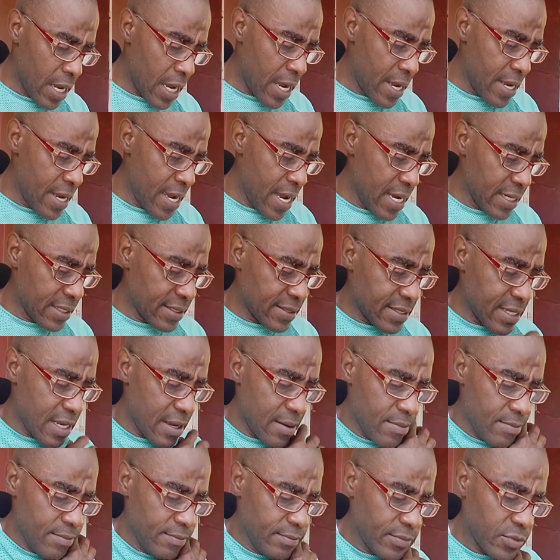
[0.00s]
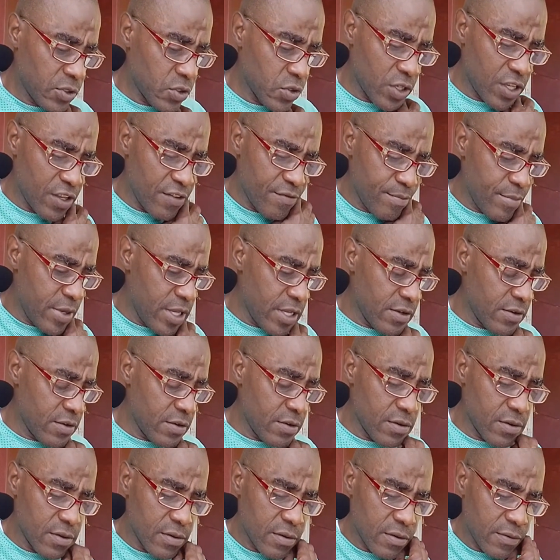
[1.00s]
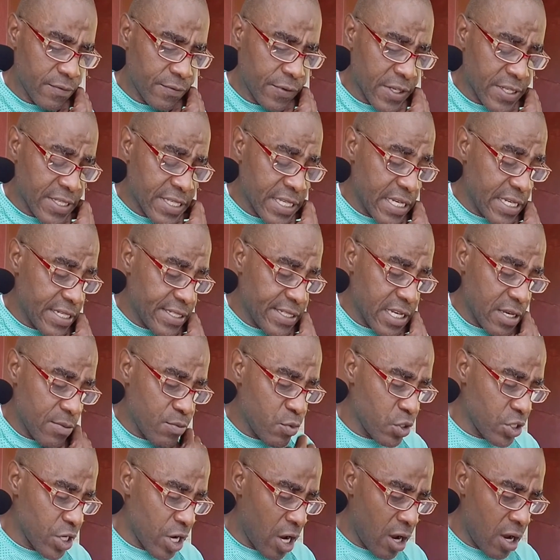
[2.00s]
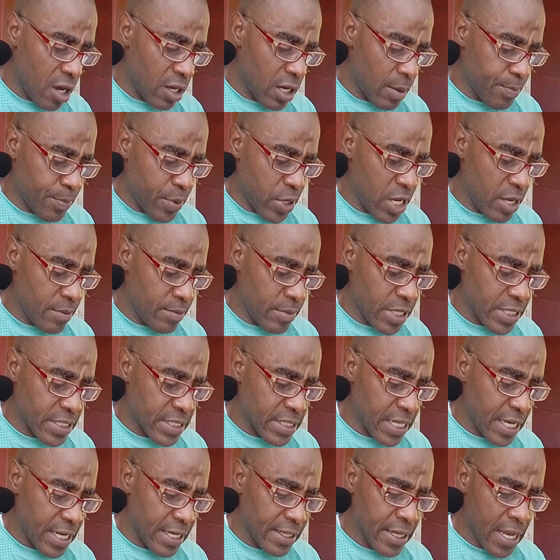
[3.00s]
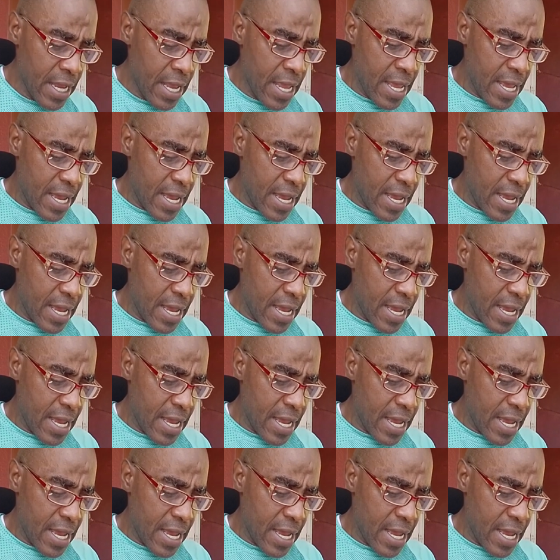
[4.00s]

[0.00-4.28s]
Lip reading: I asked them to give me, facilitate me with all appointments date,